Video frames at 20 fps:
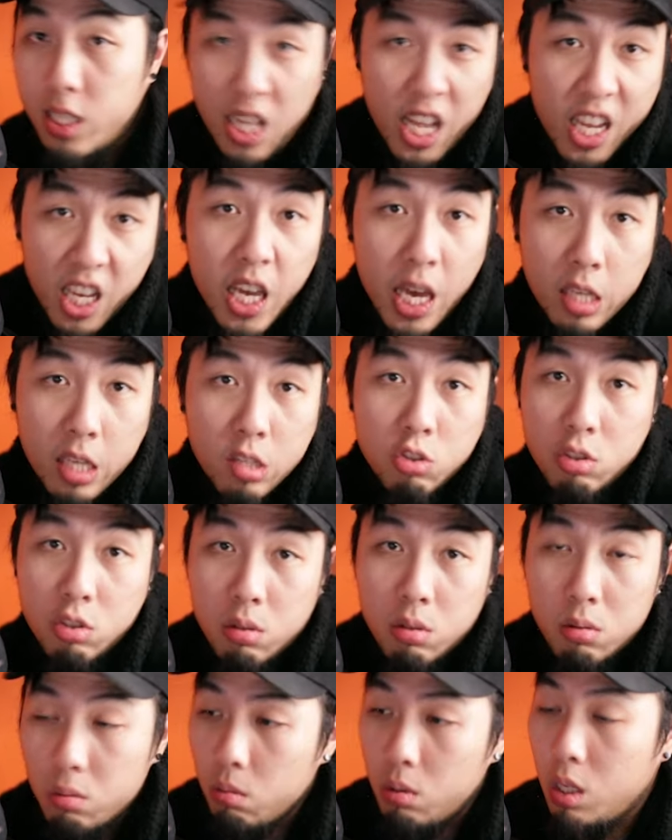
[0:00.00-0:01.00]
Like the kiss. kiss
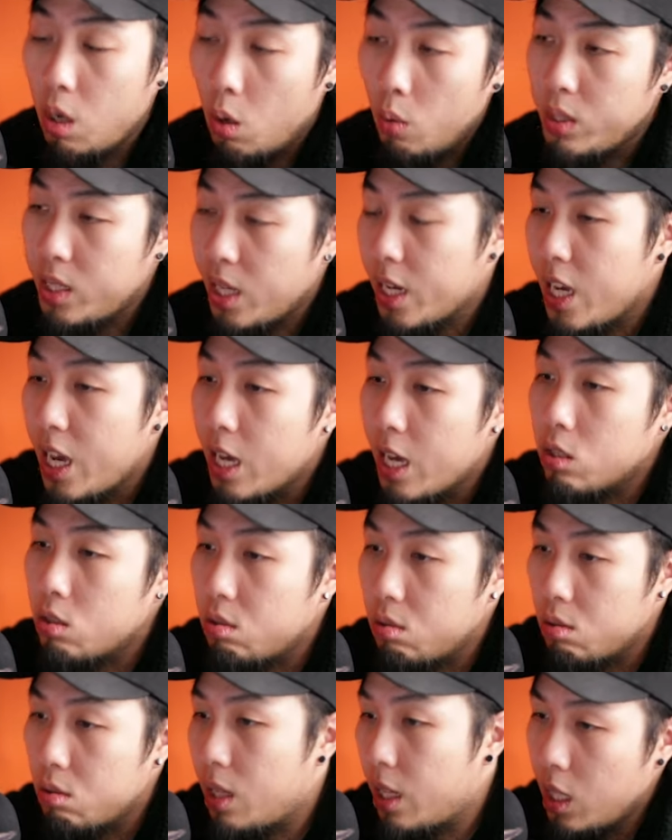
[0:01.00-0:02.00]
band. You know, it's like
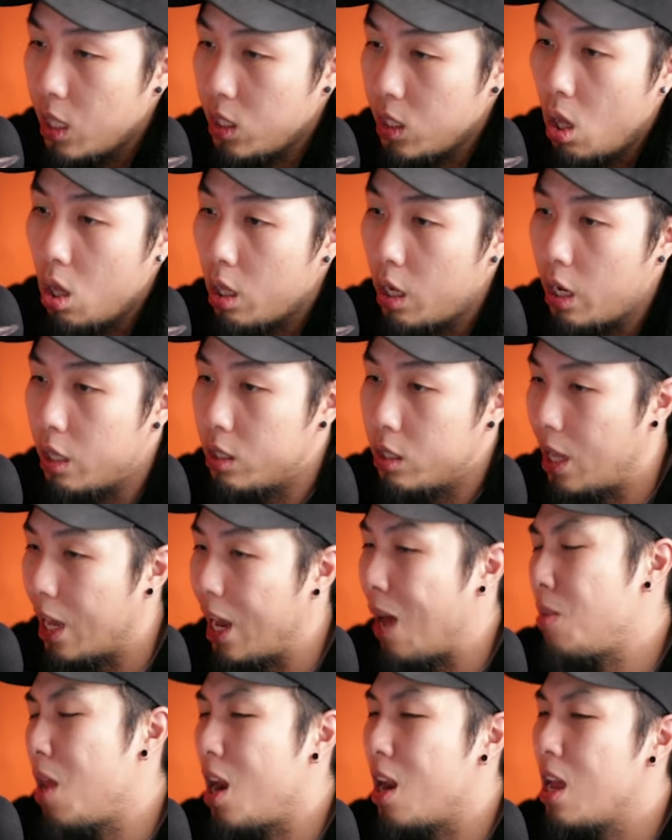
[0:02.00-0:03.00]
kiss. That, that's all it is. Like
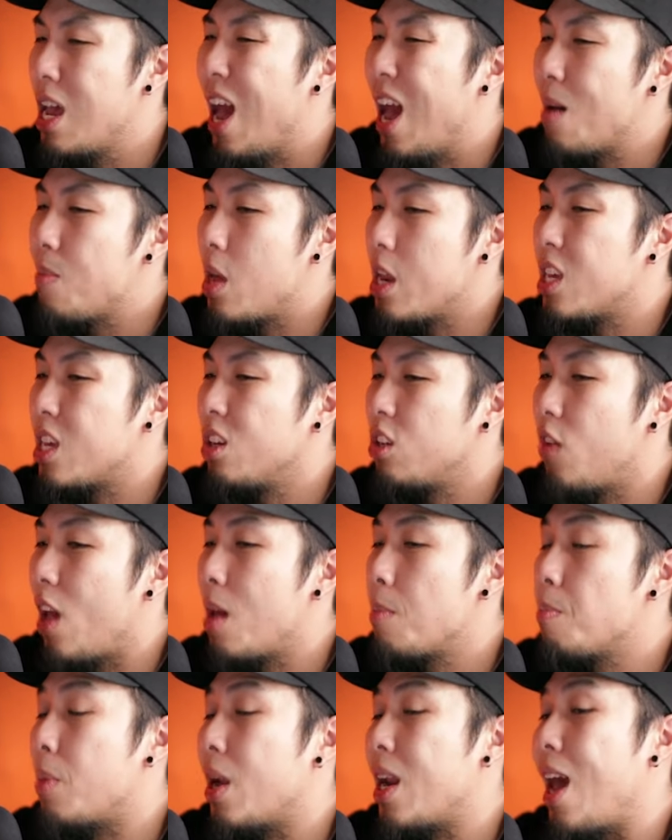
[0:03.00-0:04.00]
I'm not a, I'm not a huge
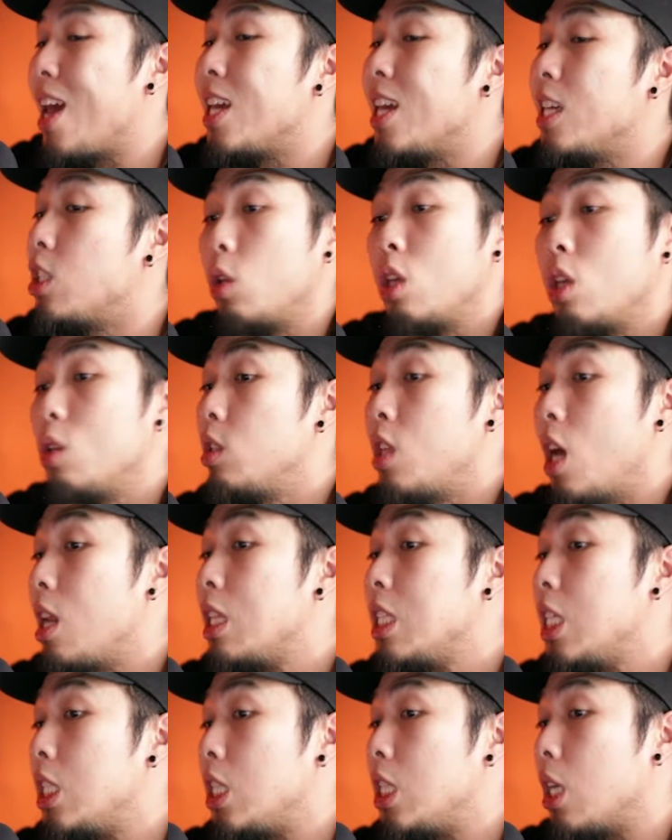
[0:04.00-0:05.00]
fan, but he's he was not in
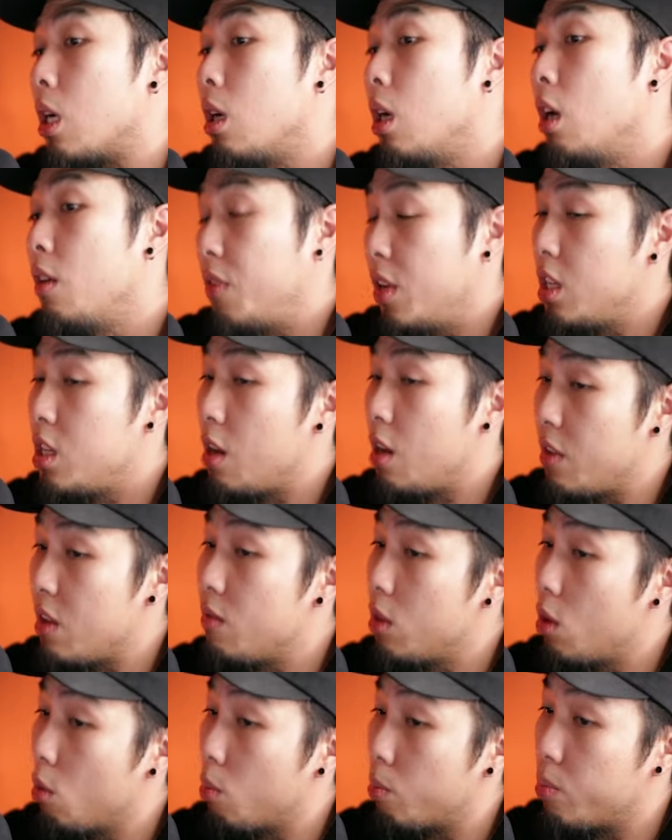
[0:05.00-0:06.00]
D tier. But enough,
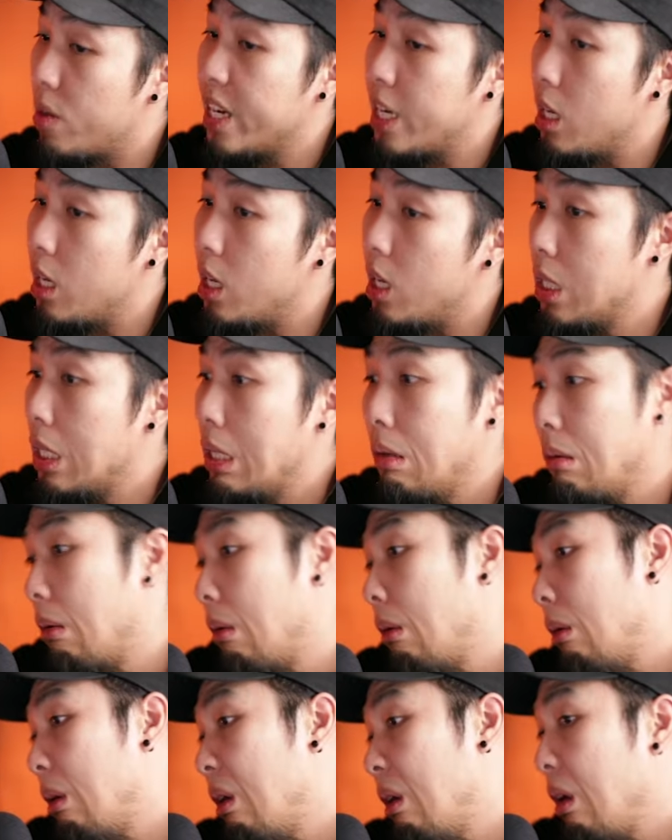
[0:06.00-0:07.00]
even though Brachy is.
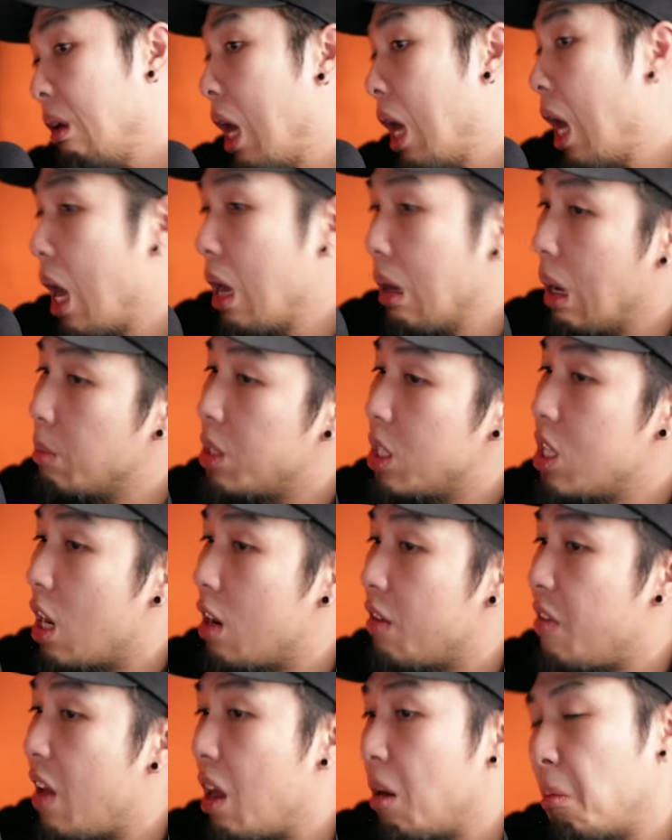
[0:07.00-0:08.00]
Oh, I'm
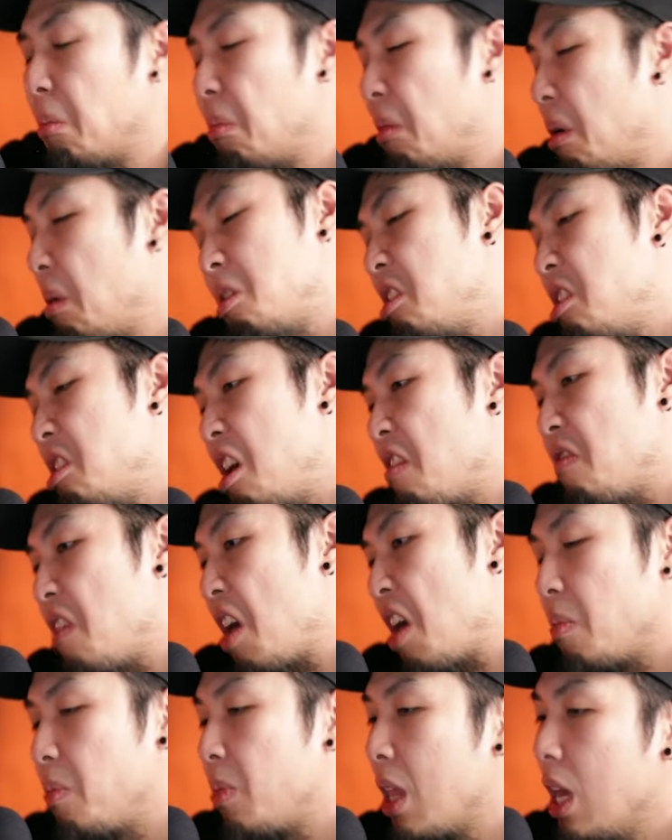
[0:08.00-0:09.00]
interesting. I'm just not a fan.
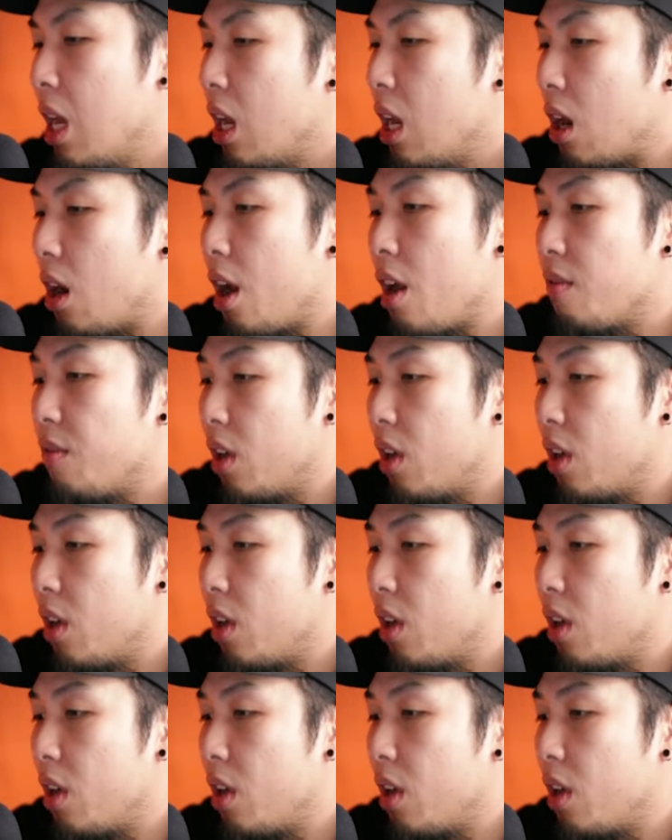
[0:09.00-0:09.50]
I'm yeah. just not a fan. Okay. All right.